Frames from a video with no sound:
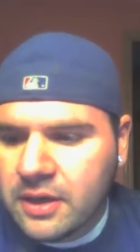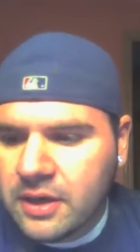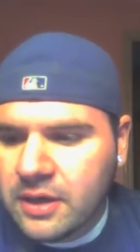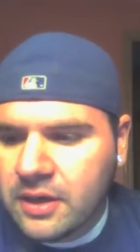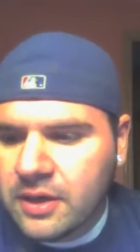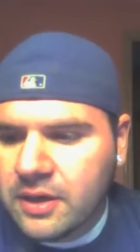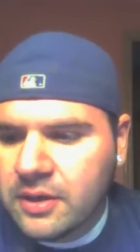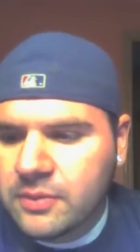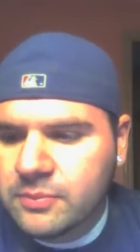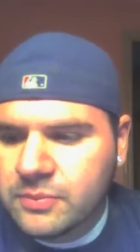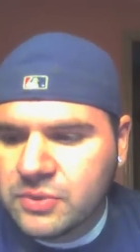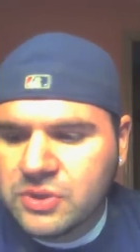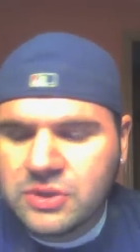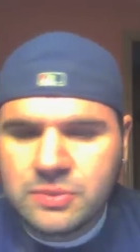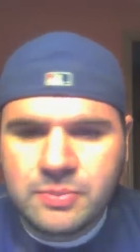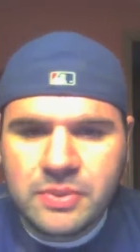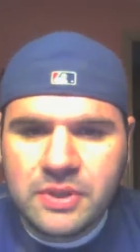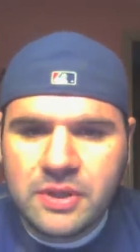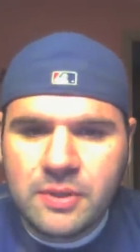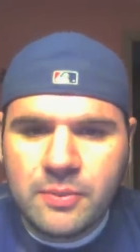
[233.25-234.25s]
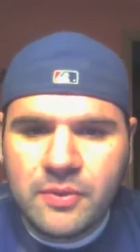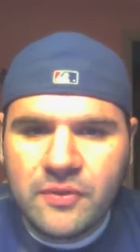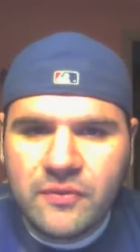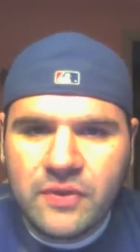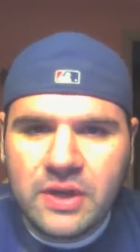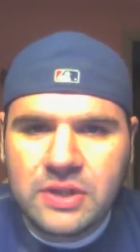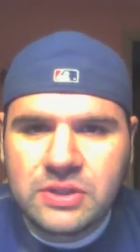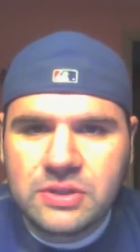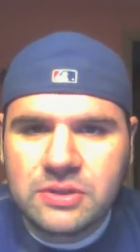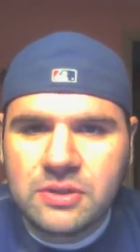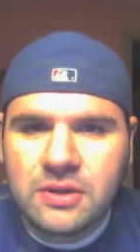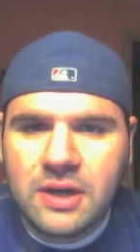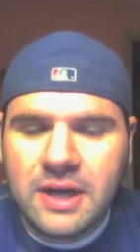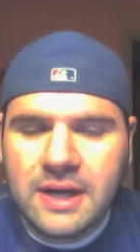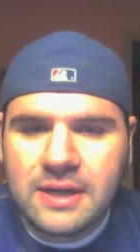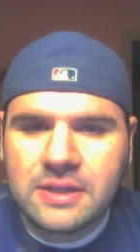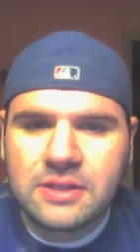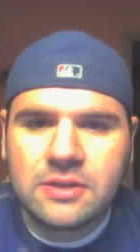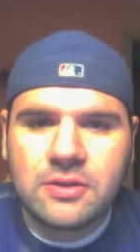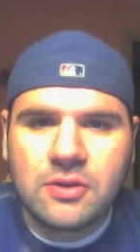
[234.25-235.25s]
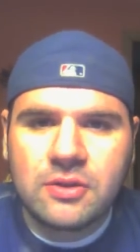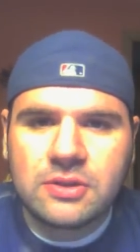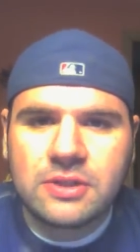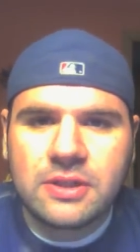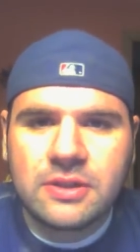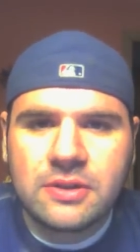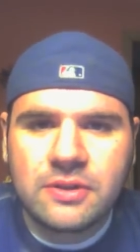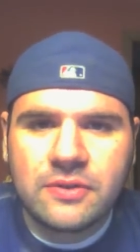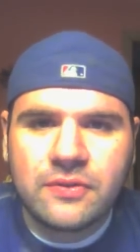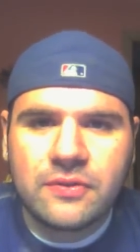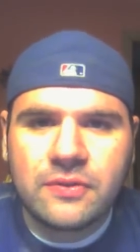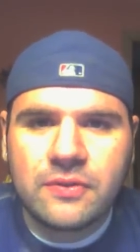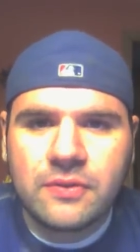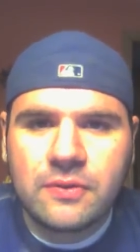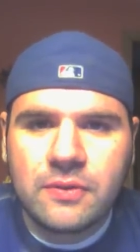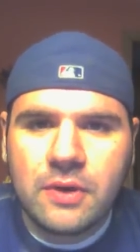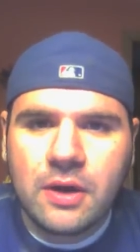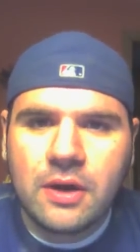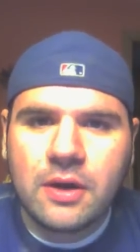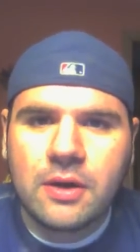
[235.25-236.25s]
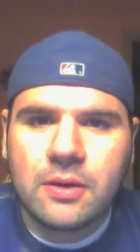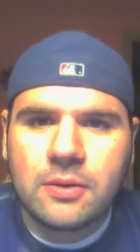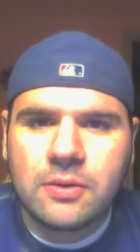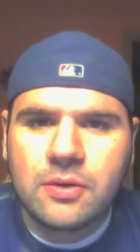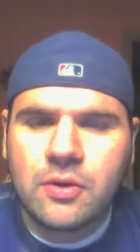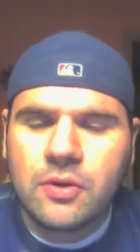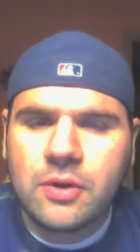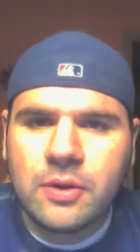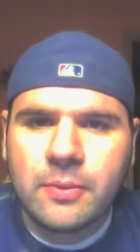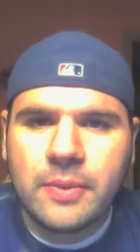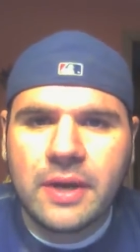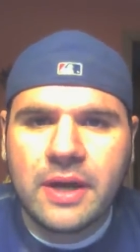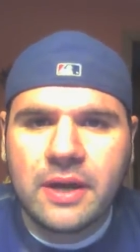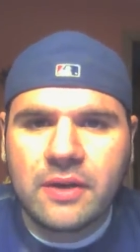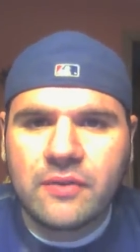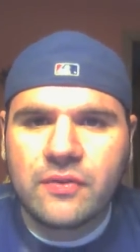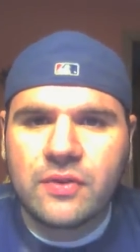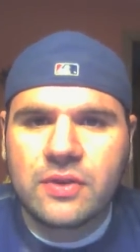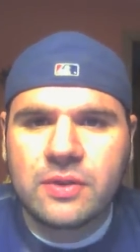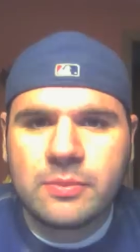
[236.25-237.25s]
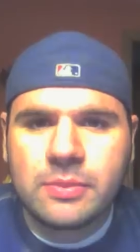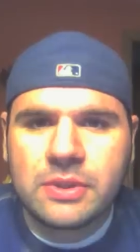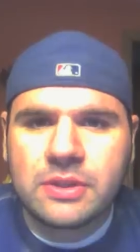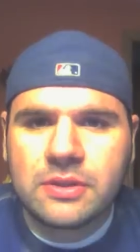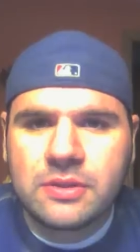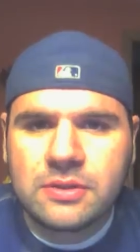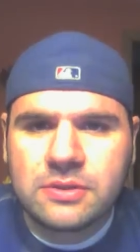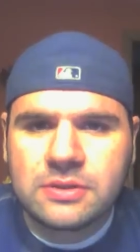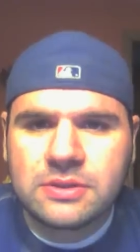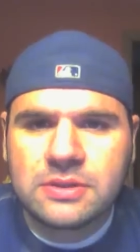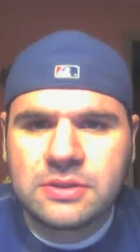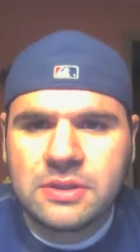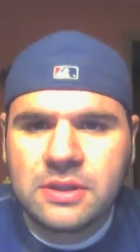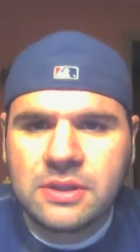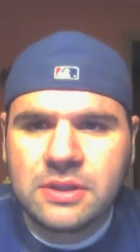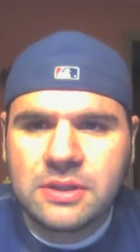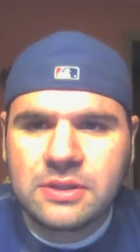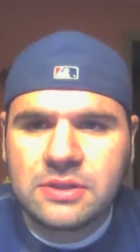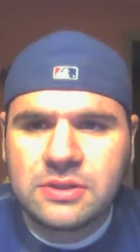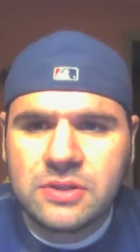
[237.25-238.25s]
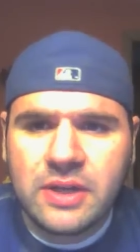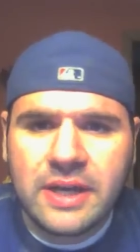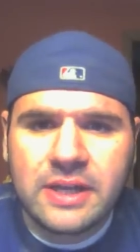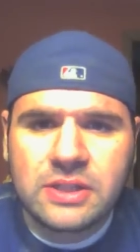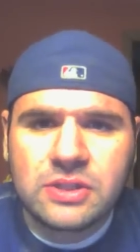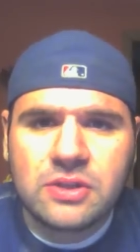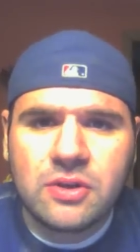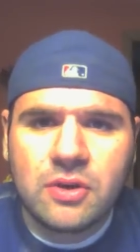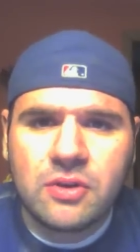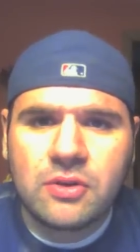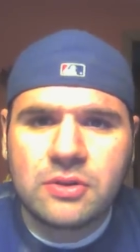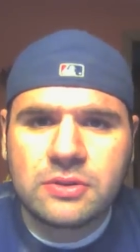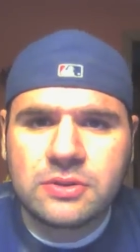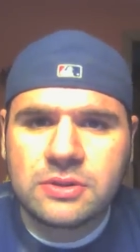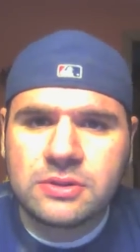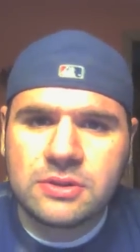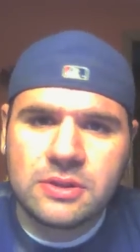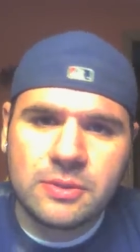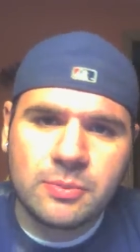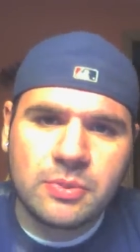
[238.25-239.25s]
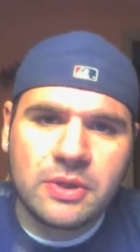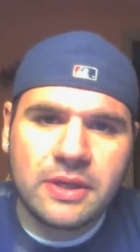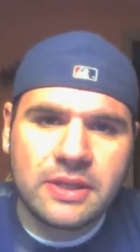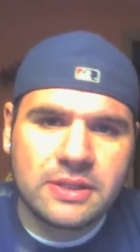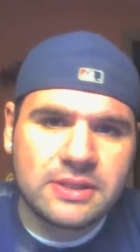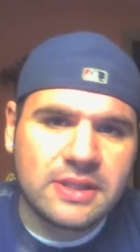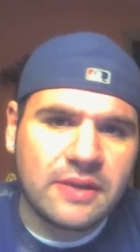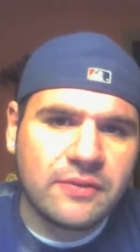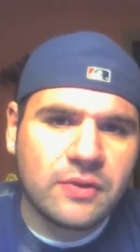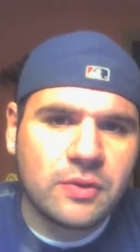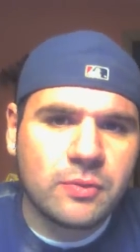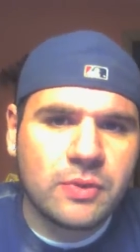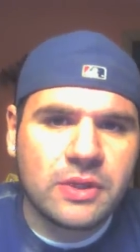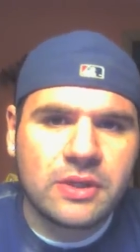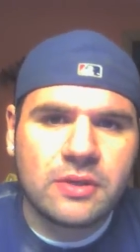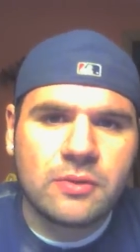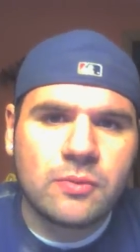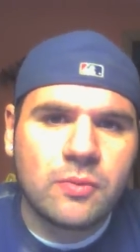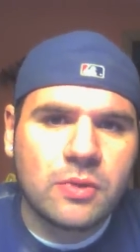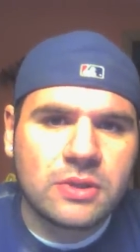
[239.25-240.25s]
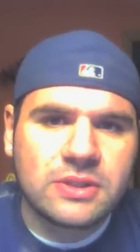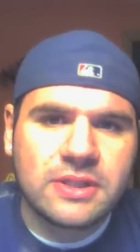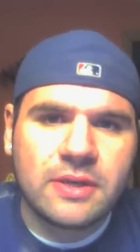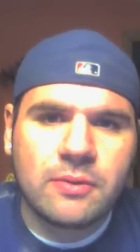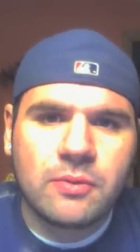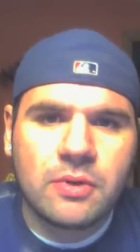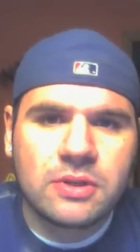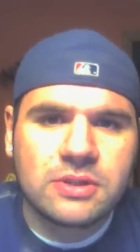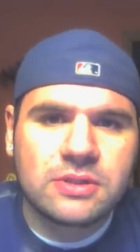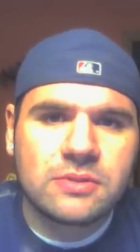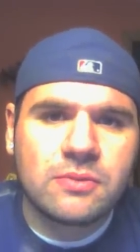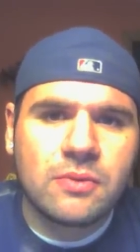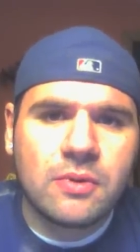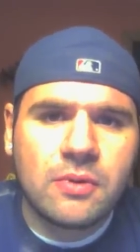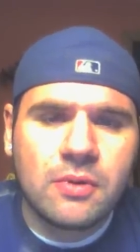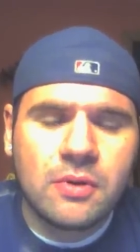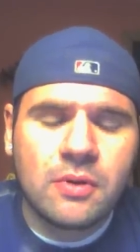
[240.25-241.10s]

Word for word: Um, just being a professional hockey goaltender, uh, quarterback for the Bills slash Colts. He plays every week, once at once and